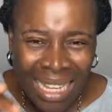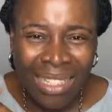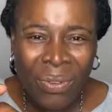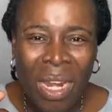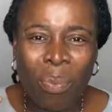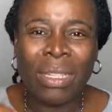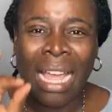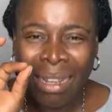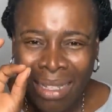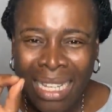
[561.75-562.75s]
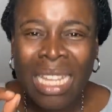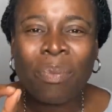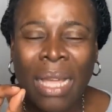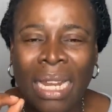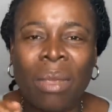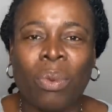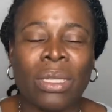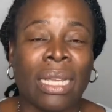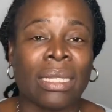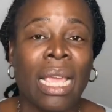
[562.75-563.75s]
It's very important. Keep that
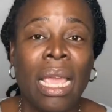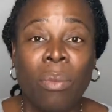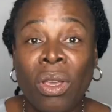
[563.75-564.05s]
importance.